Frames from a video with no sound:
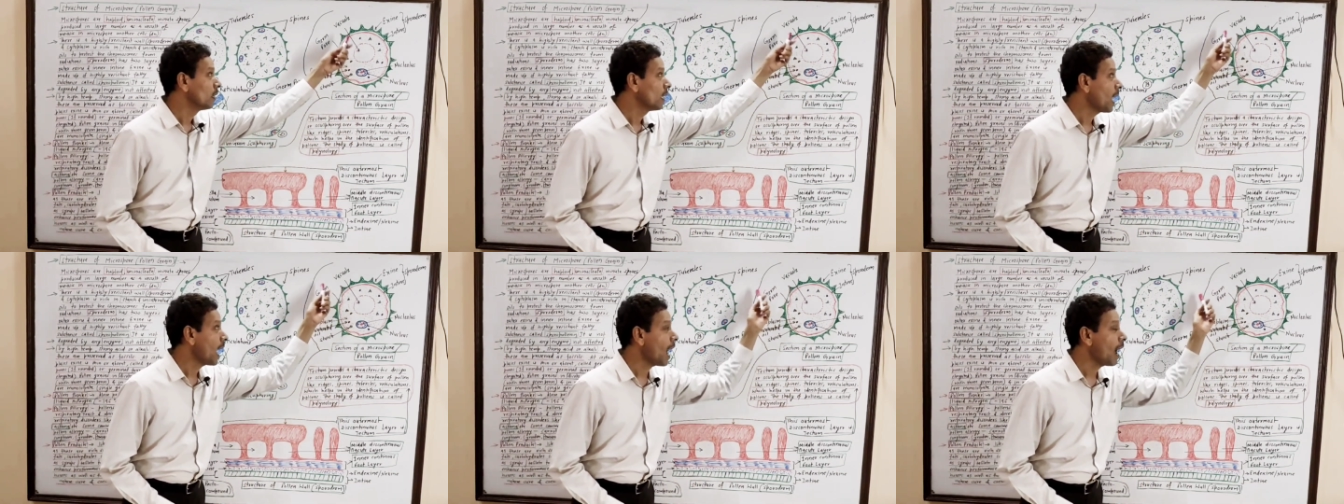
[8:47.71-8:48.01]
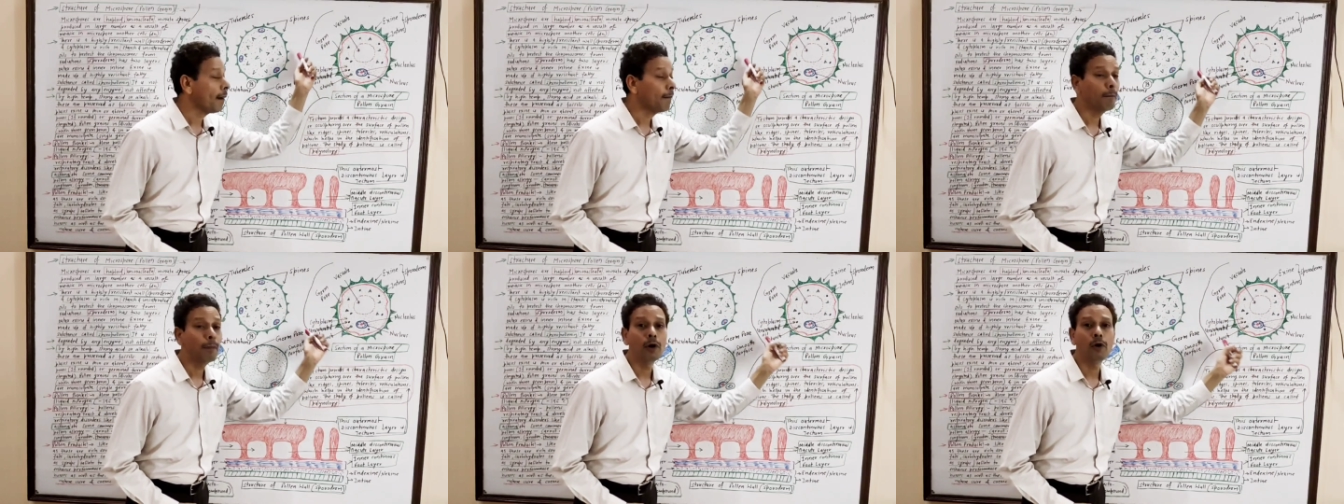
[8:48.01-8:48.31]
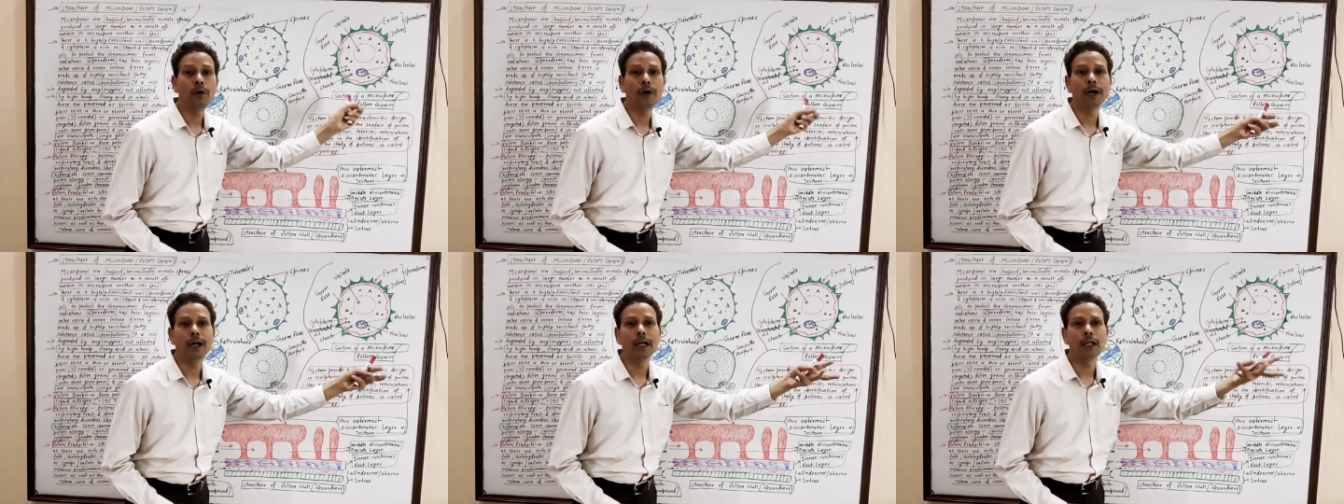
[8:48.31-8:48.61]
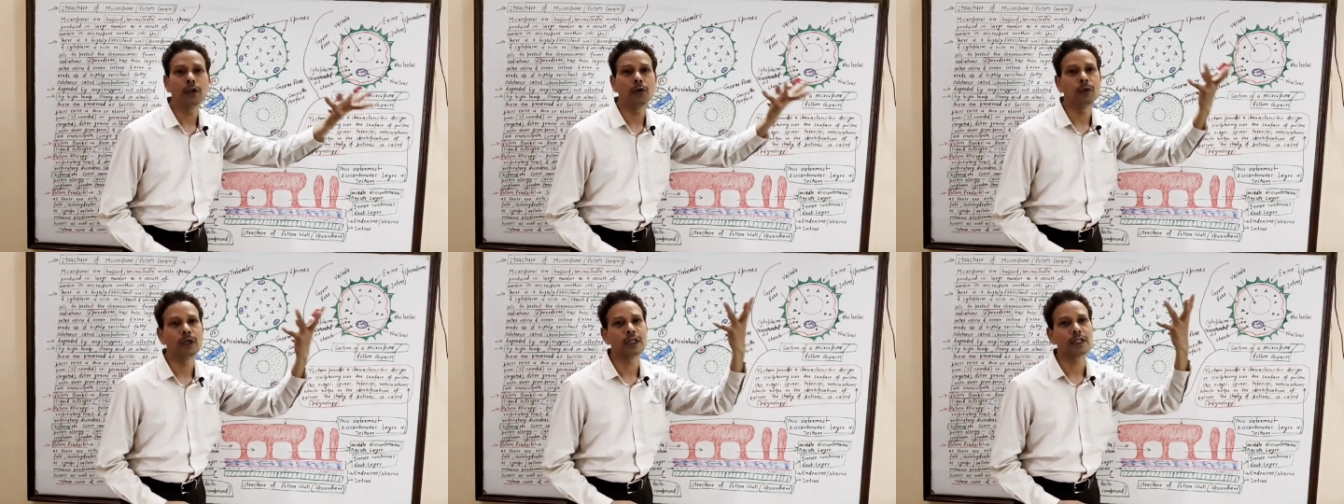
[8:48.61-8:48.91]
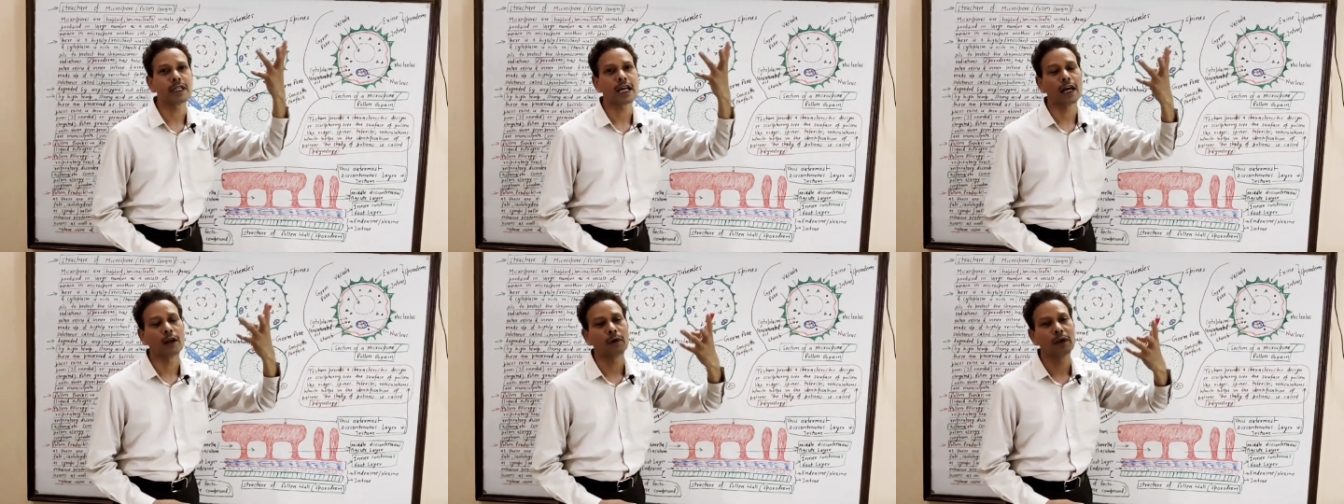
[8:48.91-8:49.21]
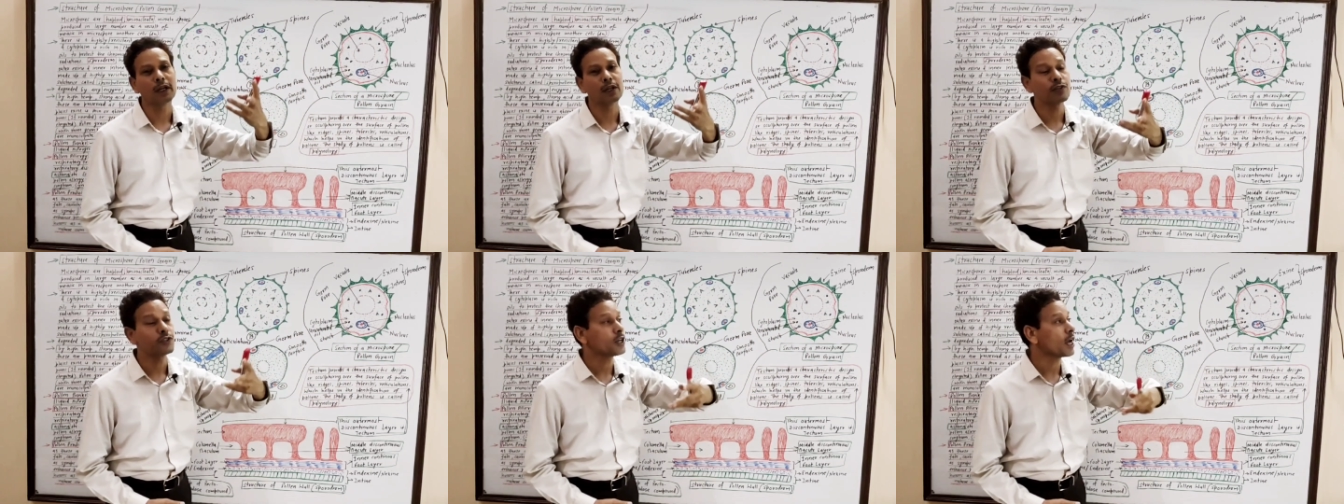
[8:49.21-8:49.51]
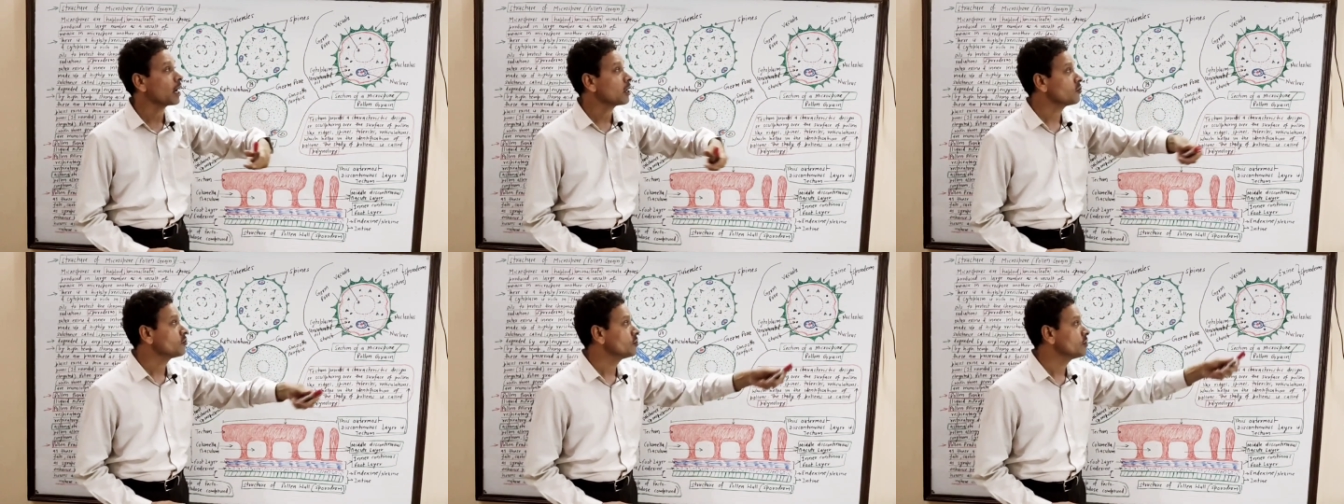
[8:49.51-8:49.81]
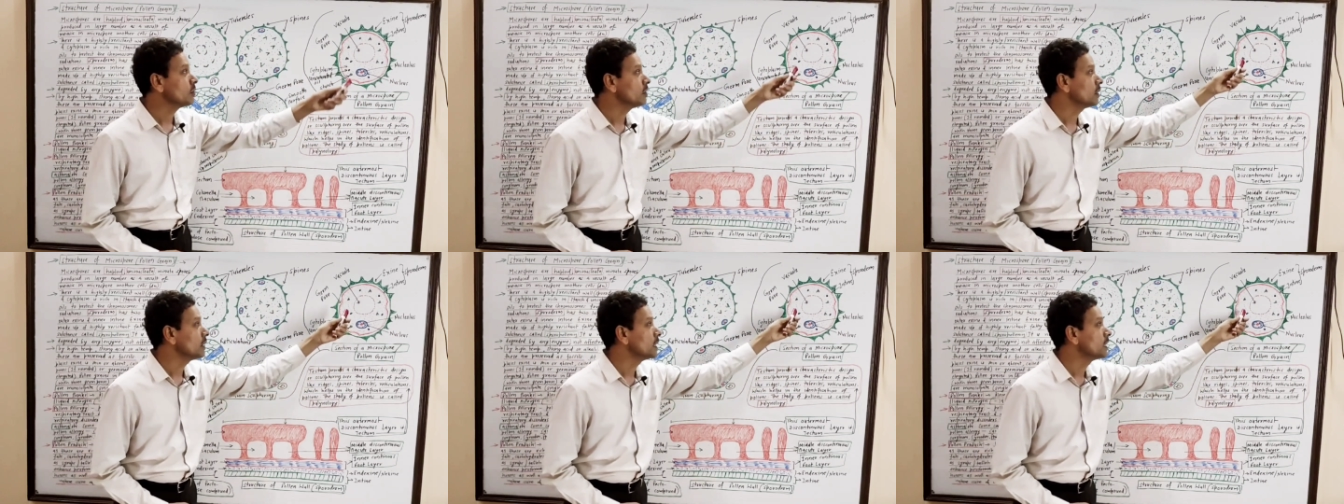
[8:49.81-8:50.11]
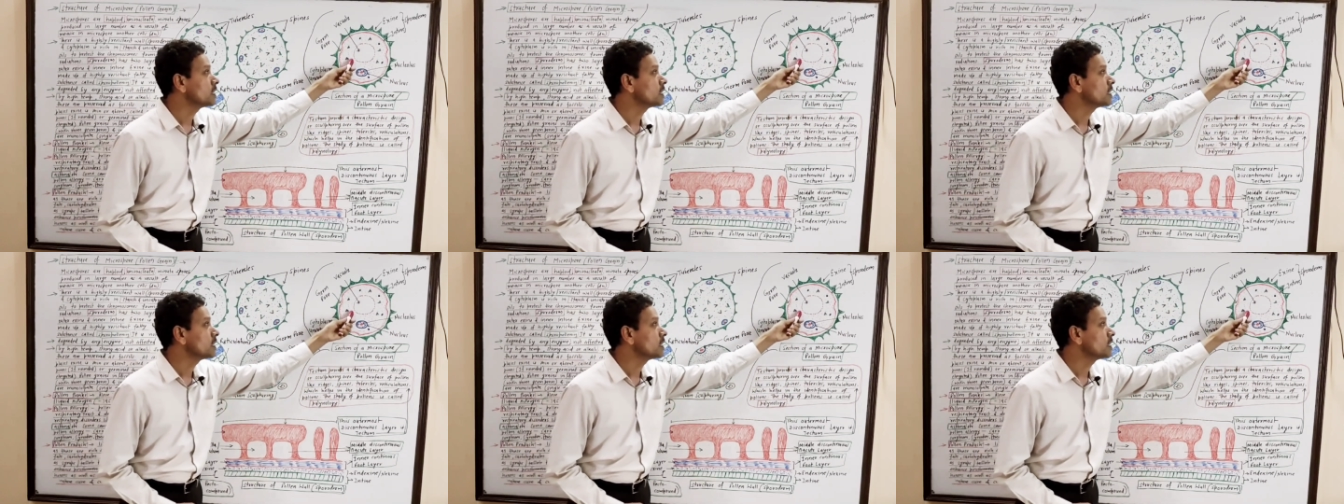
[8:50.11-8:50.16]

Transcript: haploid unicellular structure.